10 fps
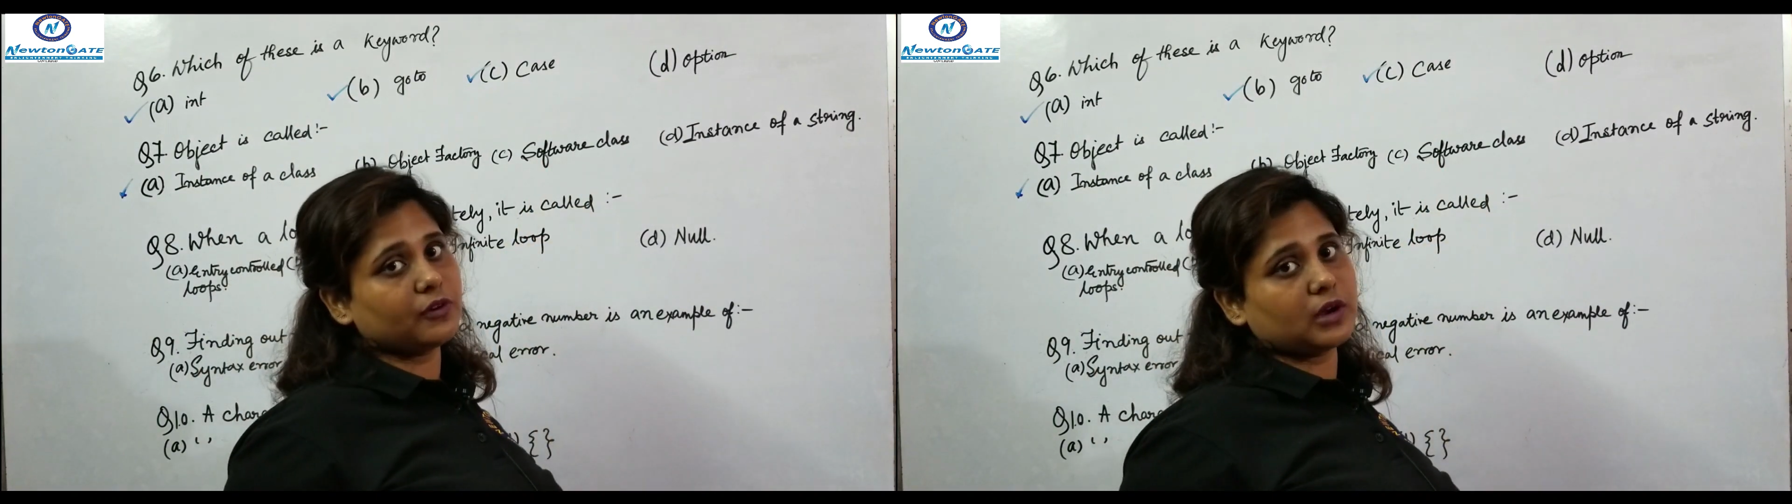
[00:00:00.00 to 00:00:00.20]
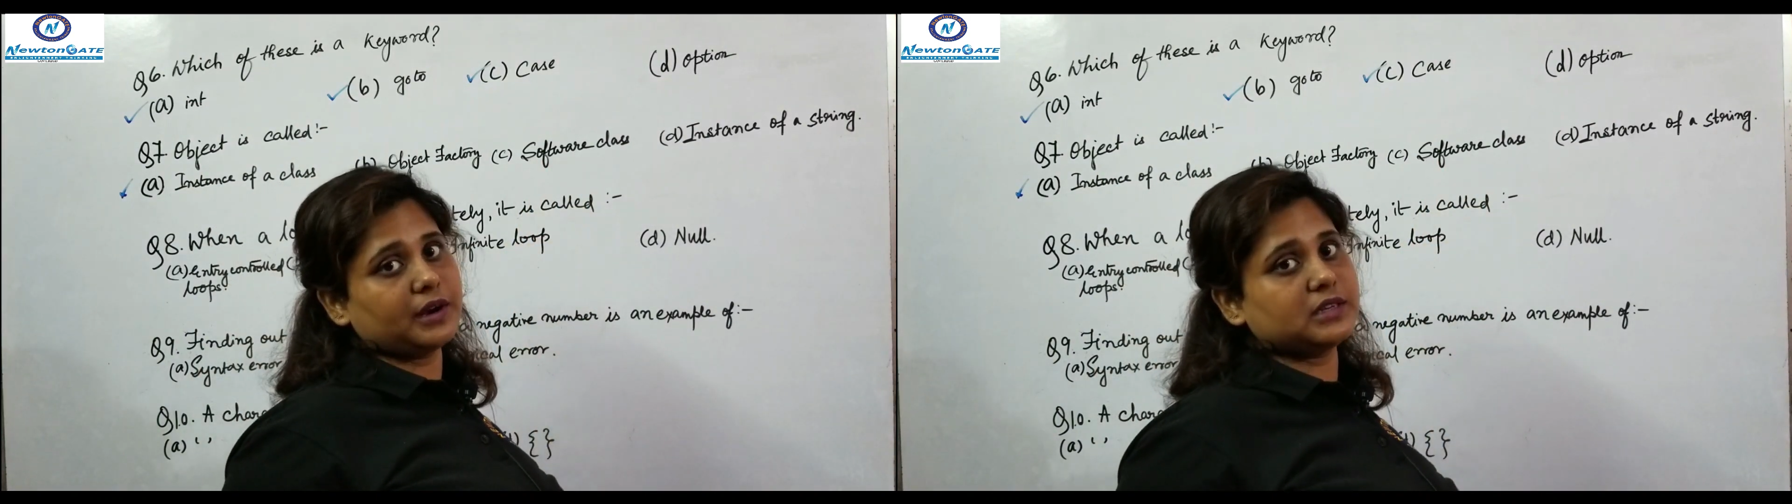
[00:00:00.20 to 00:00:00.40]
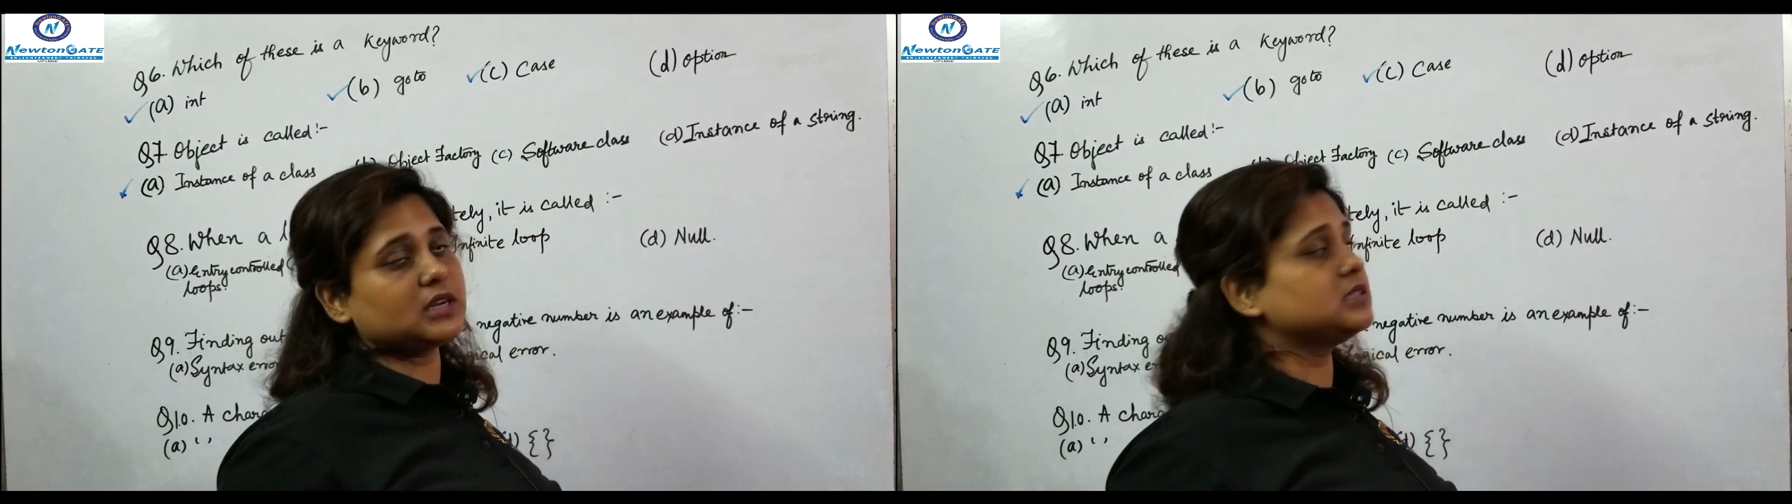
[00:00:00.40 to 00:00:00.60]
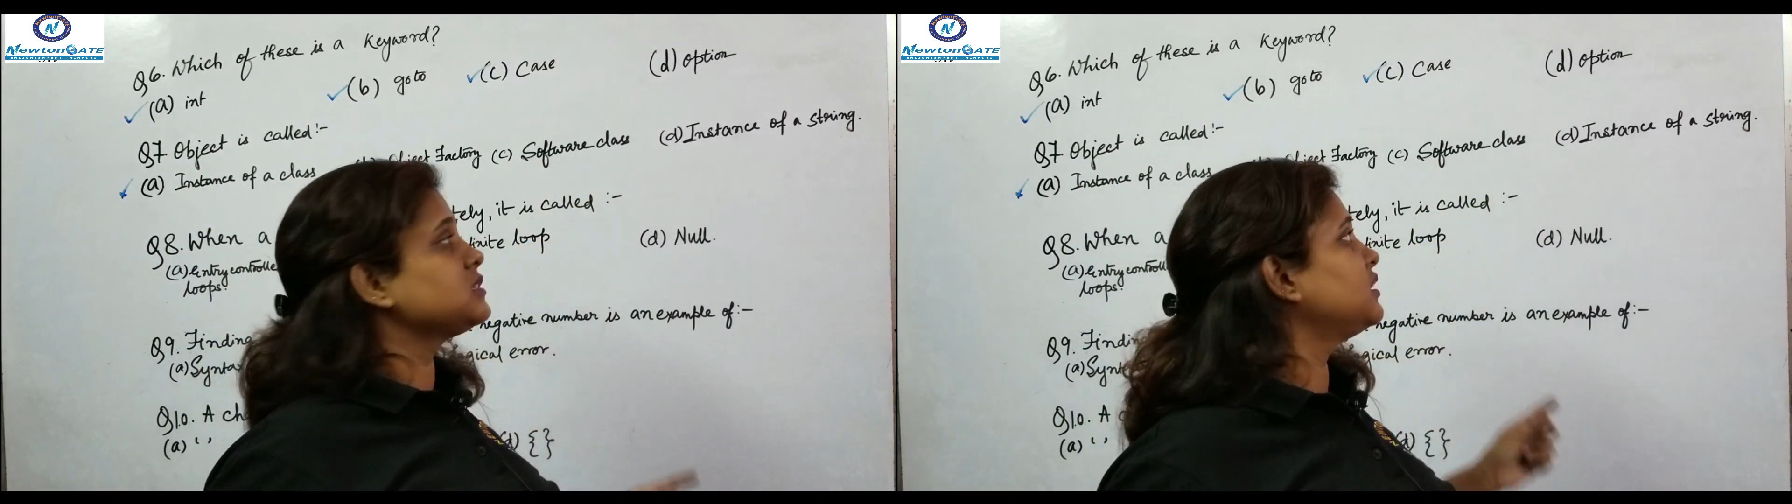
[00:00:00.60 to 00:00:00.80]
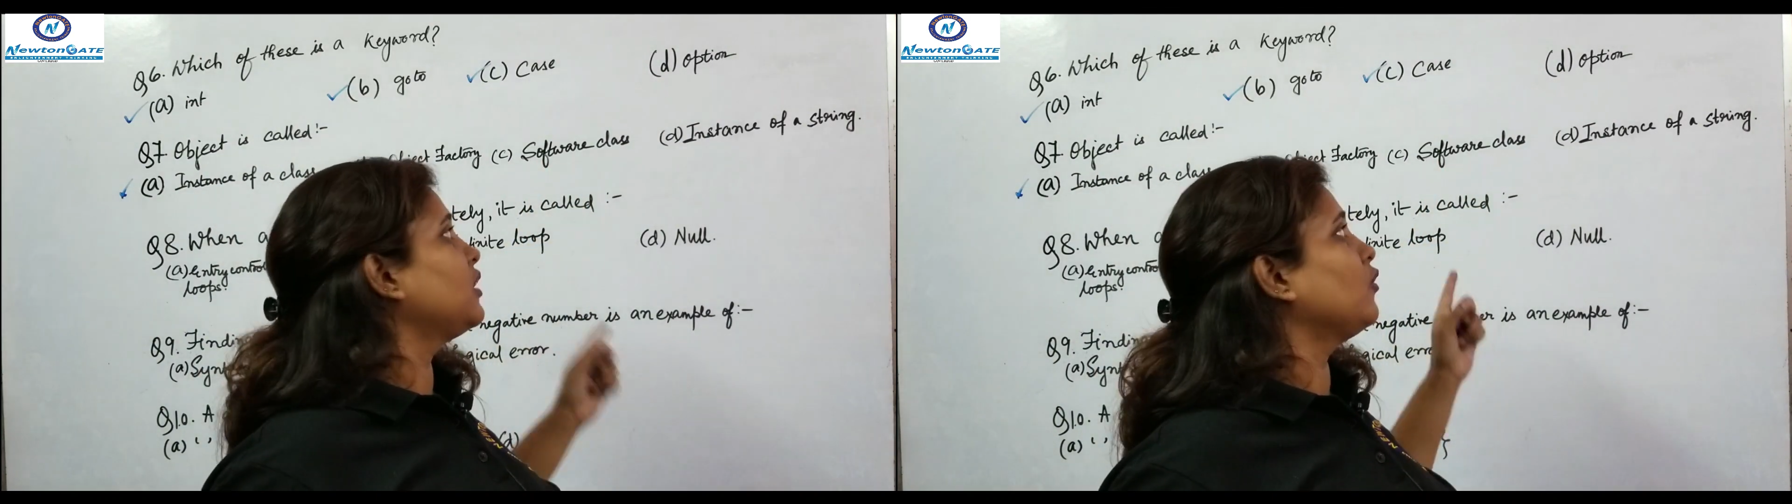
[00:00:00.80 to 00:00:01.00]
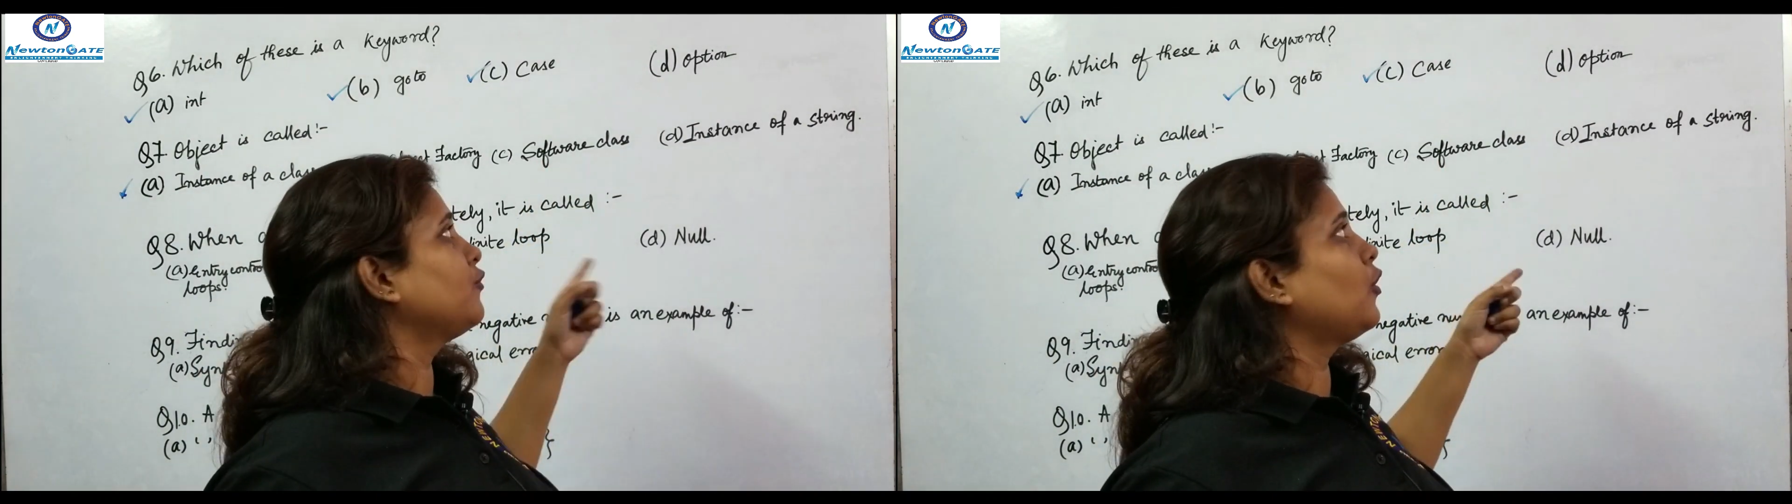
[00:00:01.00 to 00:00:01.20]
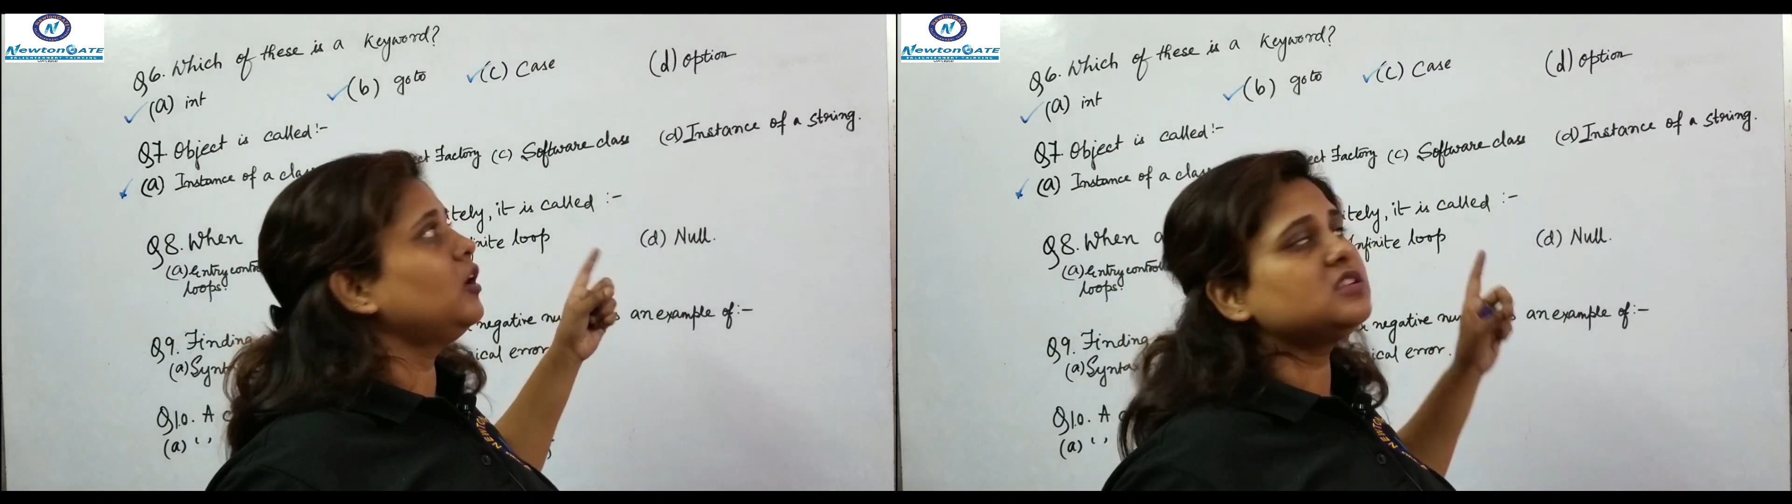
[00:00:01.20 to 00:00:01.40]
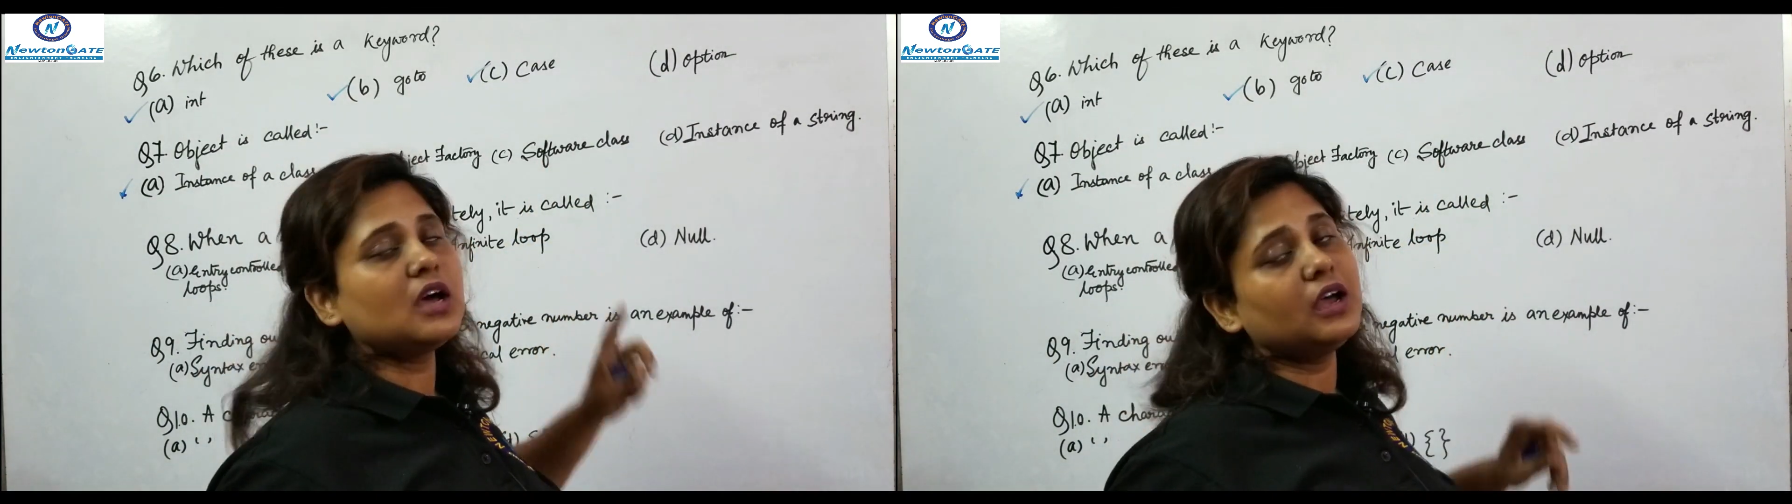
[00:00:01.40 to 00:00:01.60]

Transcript: correct answer, and of course